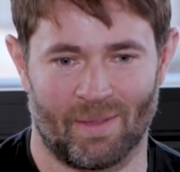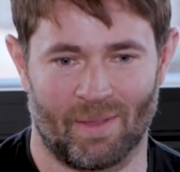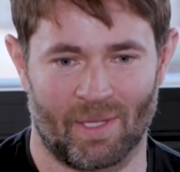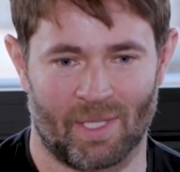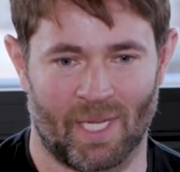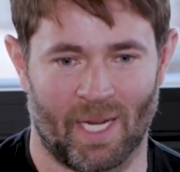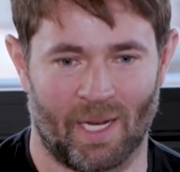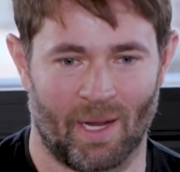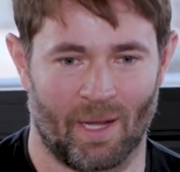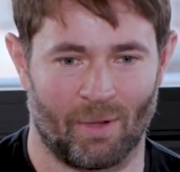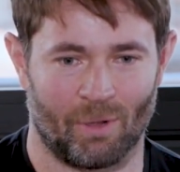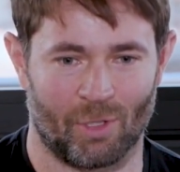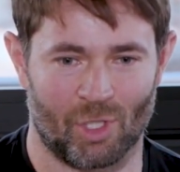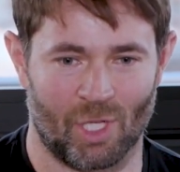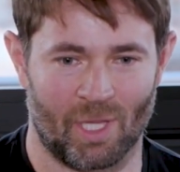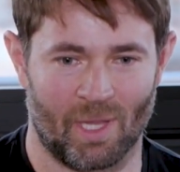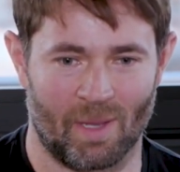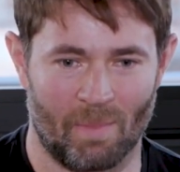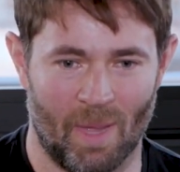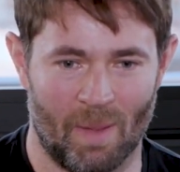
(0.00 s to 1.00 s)
the
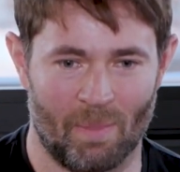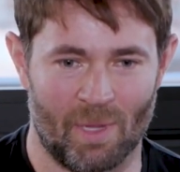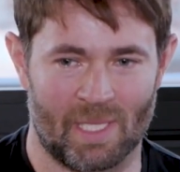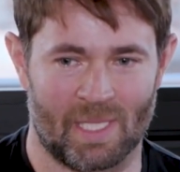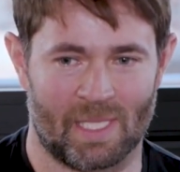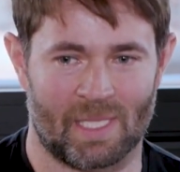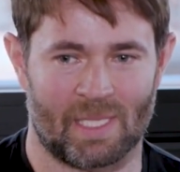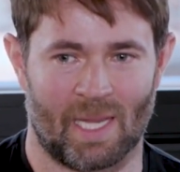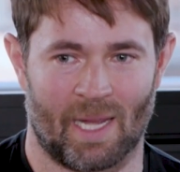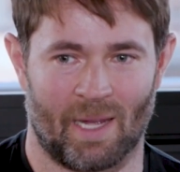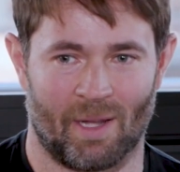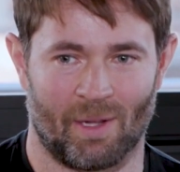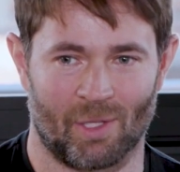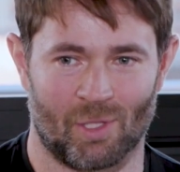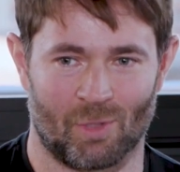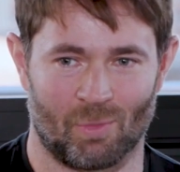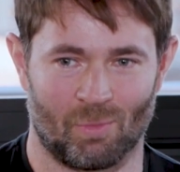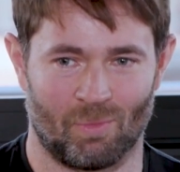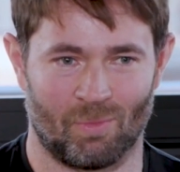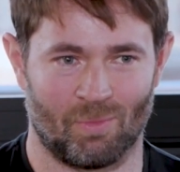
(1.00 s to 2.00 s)
technology that maybe
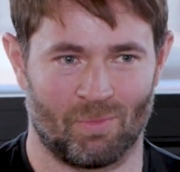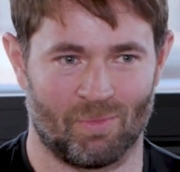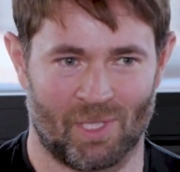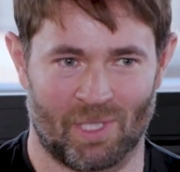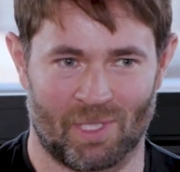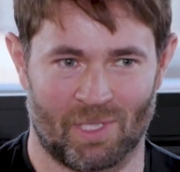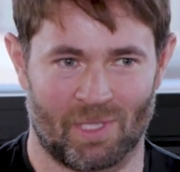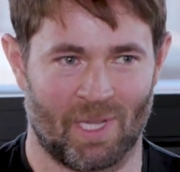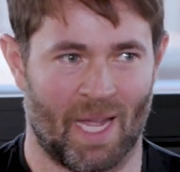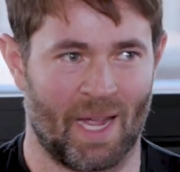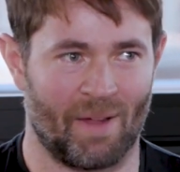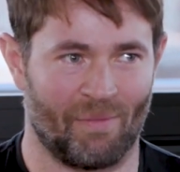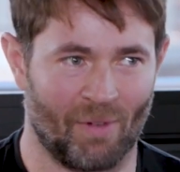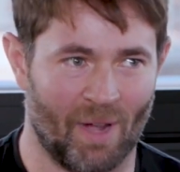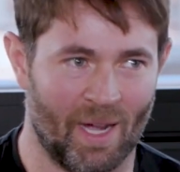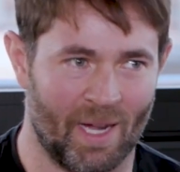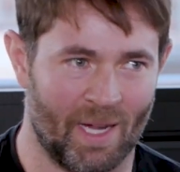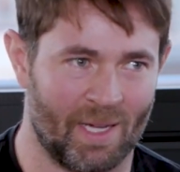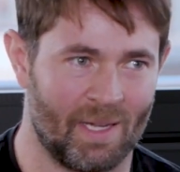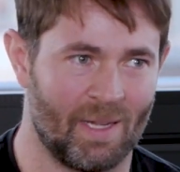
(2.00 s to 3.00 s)
sounds
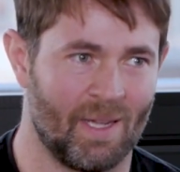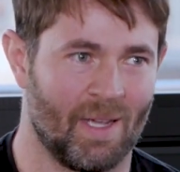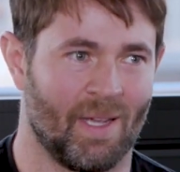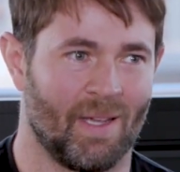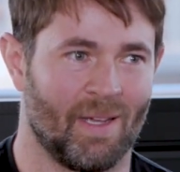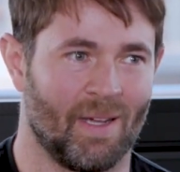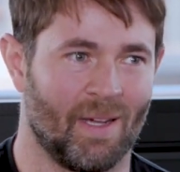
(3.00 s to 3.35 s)
sci-fi,